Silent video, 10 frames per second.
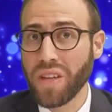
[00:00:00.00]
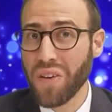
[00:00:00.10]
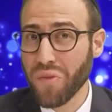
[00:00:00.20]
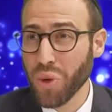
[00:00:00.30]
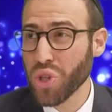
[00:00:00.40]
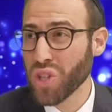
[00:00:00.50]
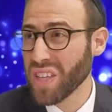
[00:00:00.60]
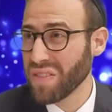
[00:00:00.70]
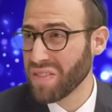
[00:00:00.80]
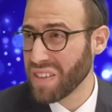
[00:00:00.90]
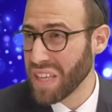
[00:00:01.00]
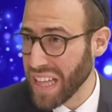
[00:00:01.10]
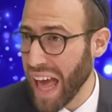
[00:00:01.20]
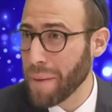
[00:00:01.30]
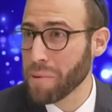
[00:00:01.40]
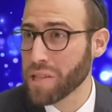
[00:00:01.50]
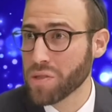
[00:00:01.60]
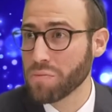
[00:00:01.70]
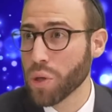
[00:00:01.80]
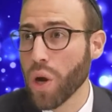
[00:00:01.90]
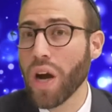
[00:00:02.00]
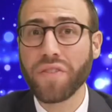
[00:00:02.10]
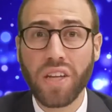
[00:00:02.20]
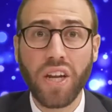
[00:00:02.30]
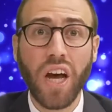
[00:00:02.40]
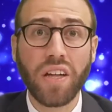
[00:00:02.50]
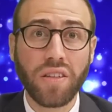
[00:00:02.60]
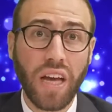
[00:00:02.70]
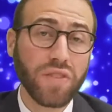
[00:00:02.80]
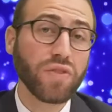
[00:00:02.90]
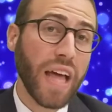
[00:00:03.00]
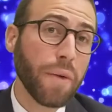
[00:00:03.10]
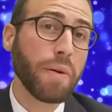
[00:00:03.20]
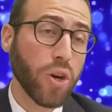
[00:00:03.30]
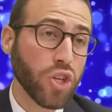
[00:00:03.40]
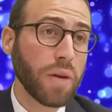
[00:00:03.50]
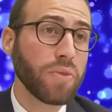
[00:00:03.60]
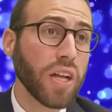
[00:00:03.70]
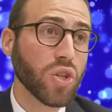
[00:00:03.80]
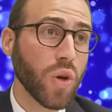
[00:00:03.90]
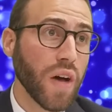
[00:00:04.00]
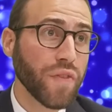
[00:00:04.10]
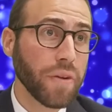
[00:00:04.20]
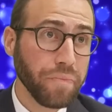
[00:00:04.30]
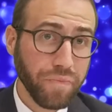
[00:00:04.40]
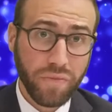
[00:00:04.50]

Unfortunately, it happens more often than not. Now, Baruch Hashem, not so often.